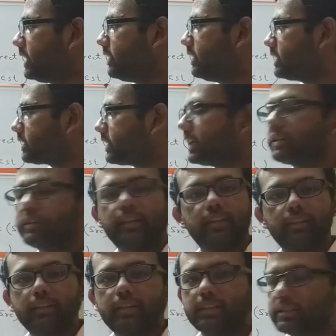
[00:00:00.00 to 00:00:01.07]
is greater than the
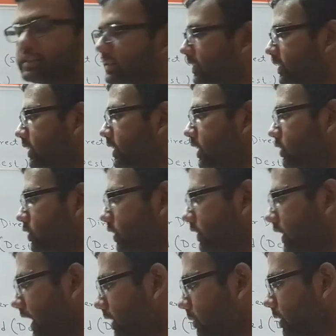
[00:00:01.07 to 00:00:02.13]
register. So if the
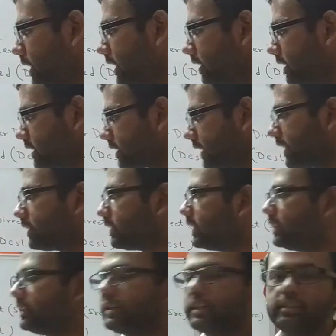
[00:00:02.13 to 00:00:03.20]
accumulator is greater than
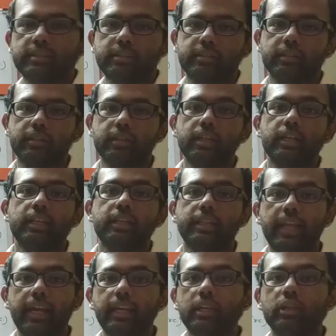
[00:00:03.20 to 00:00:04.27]
the register,
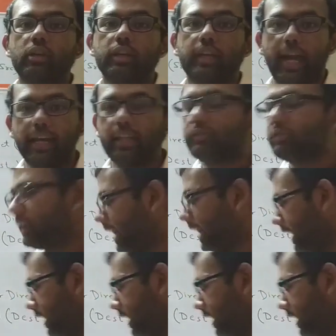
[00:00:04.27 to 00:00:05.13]
then your carry flag